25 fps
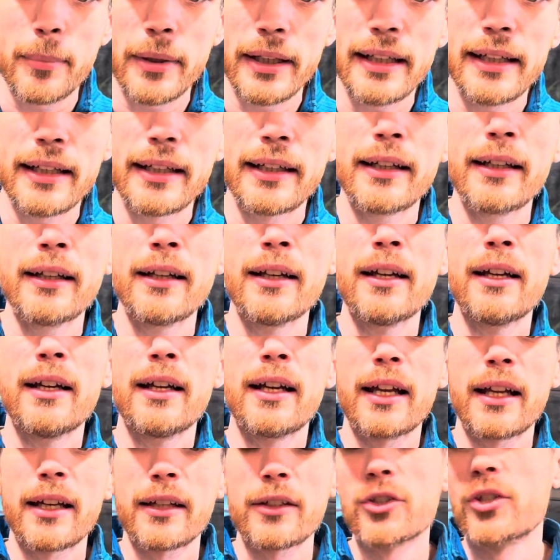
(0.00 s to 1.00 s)
in
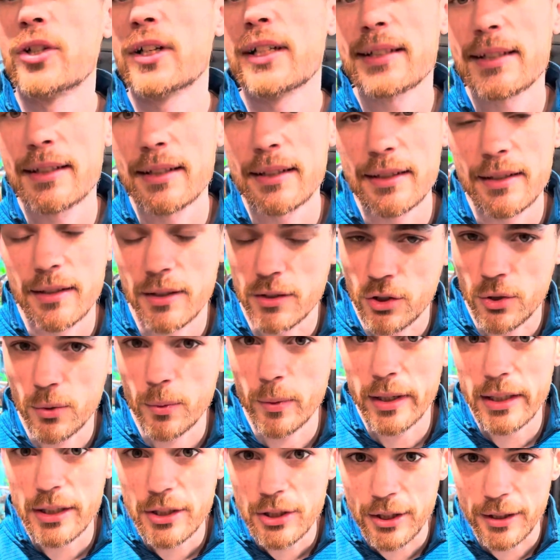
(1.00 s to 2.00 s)
and address the
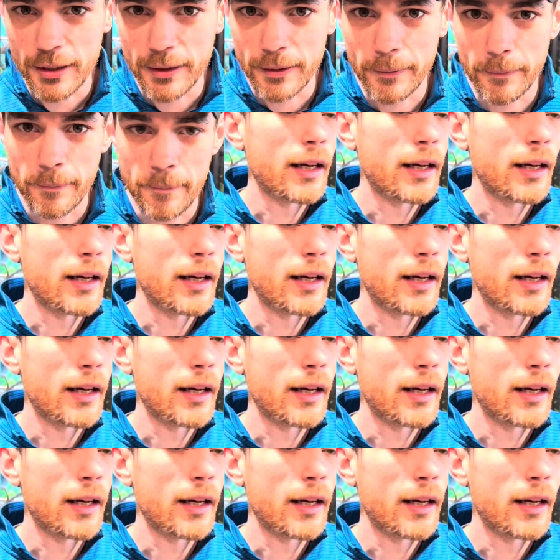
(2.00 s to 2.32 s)
situation.